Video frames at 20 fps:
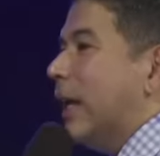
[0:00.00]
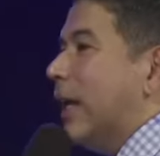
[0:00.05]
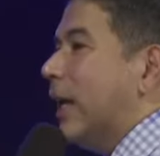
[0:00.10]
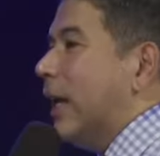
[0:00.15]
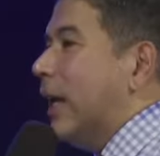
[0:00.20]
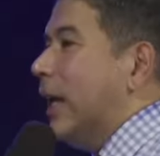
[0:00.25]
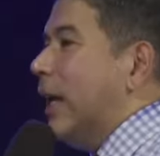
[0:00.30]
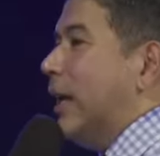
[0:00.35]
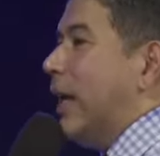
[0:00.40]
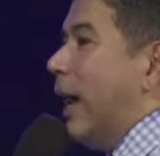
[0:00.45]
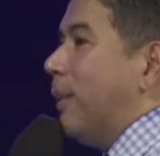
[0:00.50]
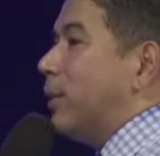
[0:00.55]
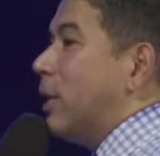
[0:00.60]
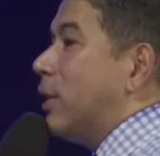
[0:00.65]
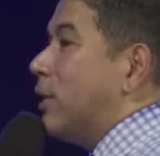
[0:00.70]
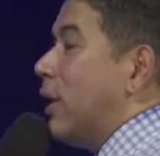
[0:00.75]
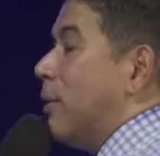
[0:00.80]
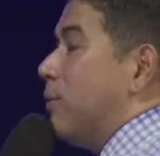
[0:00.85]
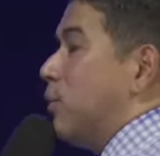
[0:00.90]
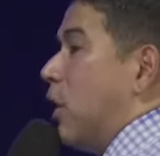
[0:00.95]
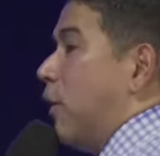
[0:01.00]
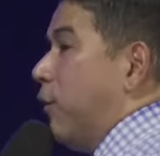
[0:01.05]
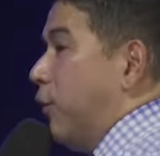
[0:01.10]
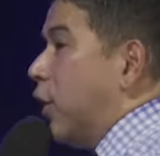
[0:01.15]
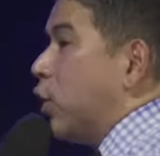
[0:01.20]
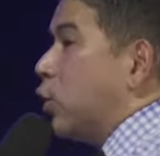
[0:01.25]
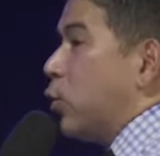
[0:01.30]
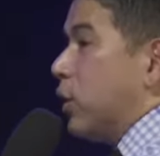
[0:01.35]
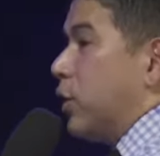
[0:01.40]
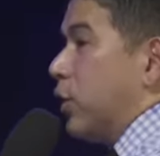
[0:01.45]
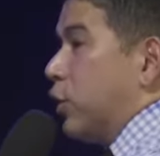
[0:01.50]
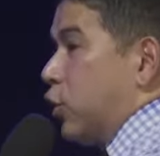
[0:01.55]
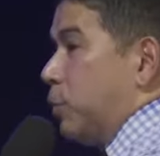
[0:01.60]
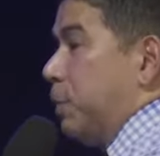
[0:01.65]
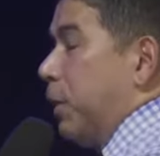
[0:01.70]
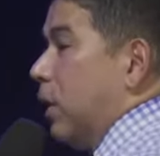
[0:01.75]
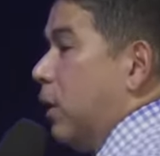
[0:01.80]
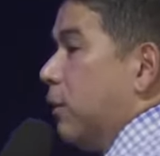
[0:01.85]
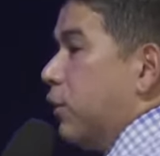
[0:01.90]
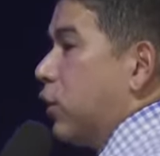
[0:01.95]
He kept it to himself. This was the
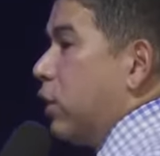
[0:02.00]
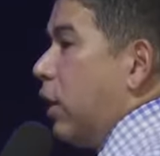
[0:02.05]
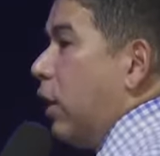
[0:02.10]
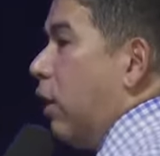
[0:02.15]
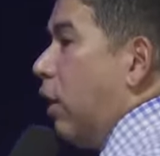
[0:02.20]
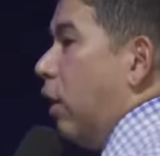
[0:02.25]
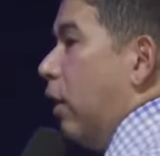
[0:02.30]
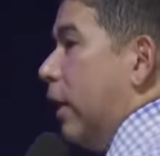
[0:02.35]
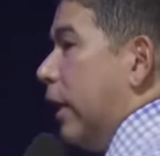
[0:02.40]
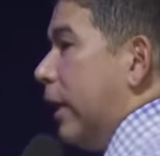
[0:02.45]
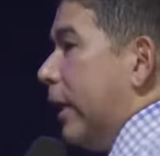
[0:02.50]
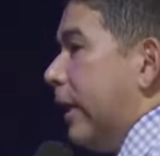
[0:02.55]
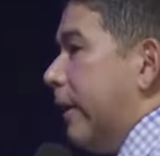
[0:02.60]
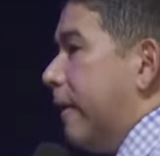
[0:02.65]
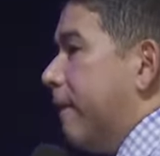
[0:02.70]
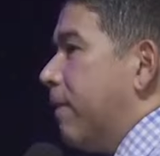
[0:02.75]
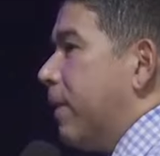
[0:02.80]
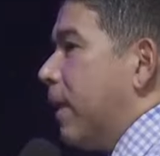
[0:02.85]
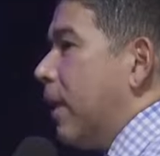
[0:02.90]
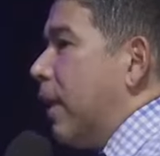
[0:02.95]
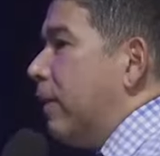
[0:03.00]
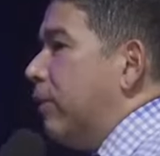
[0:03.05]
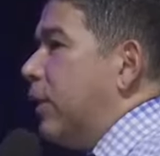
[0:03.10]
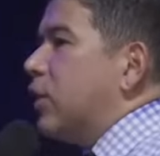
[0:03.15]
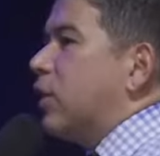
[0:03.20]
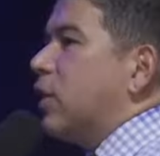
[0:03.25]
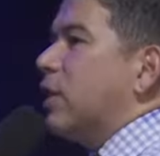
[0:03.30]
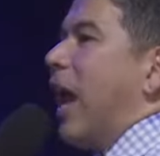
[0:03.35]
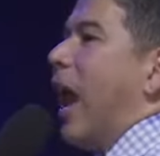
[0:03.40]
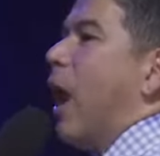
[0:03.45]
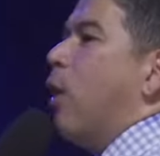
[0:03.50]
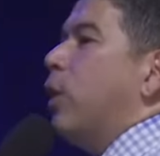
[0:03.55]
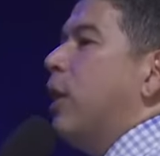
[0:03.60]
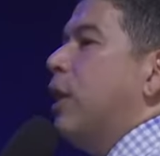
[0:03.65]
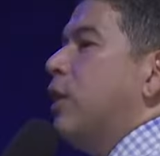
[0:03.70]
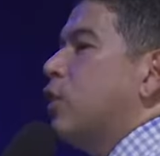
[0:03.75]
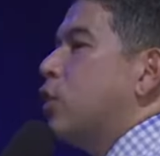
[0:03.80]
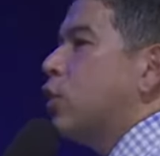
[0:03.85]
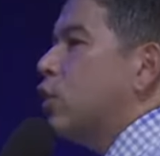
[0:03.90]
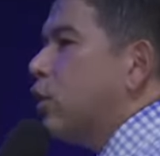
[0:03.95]
spirit of Saul. This is how he
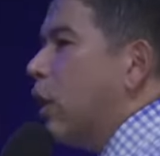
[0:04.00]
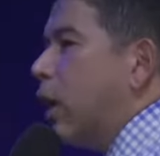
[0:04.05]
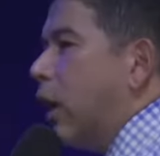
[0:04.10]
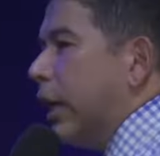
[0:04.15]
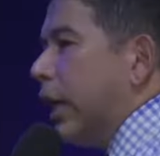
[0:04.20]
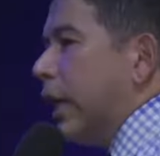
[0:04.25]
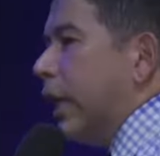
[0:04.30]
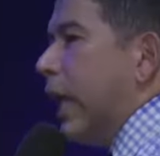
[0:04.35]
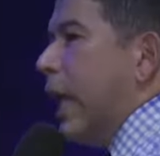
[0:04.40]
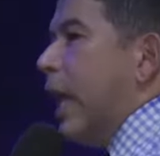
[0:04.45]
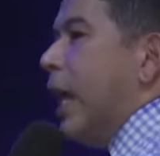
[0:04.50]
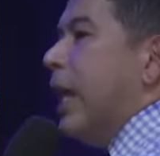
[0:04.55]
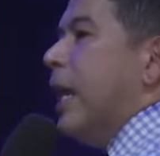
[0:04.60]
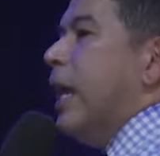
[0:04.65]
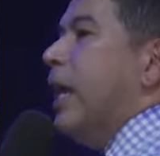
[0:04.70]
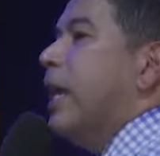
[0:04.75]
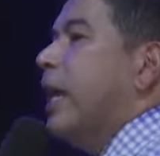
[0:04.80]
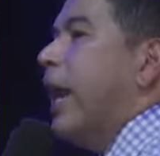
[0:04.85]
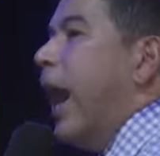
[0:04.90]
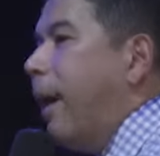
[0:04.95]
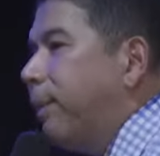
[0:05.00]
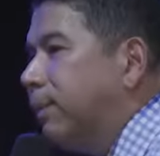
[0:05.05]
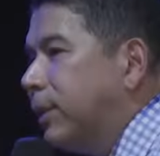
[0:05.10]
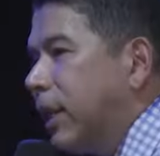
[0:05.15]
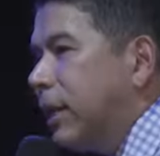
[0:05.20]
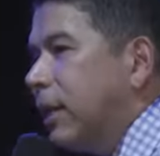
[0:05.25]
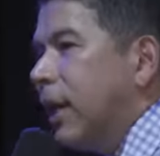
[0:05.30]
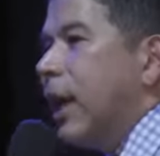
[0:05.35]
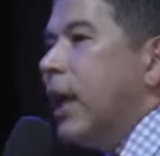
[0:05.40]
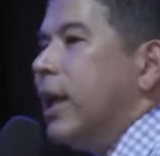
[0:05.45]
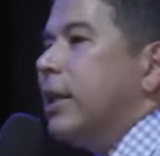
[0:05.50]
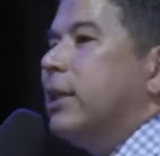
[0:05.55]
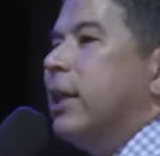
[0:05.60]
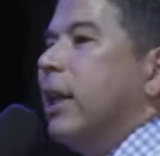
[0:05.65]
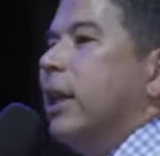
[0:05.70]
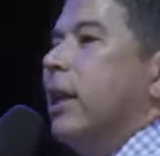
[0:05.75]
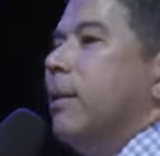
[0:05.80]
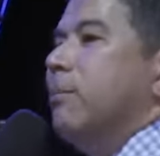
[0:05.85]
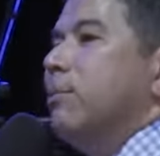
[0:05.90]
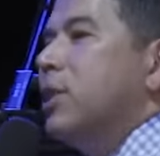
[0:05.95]
started. He kept it to
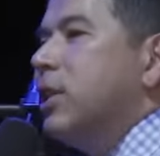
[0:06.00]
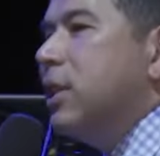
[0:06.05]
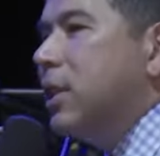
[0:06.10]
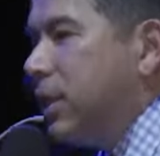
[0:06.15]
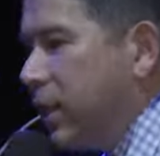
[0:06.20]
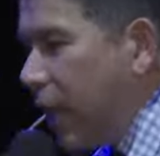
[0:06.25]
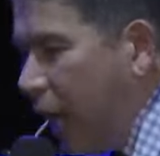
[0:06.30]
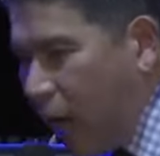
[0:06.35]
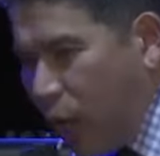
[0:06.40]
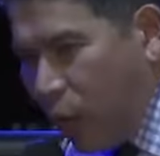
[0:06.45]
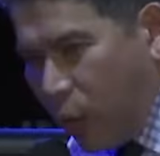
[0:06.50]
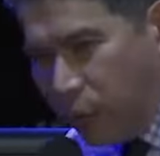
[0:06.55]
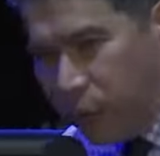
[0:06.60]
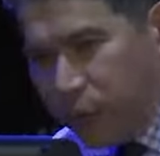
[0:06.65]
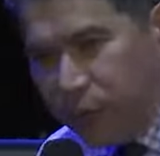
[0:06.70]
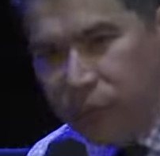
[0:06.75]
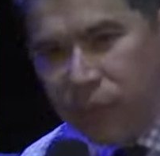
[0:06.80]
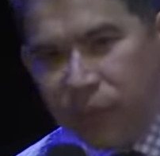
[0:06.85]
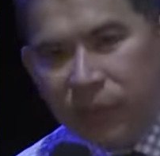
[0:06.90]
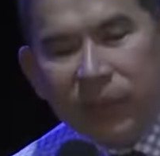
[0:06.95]
himself.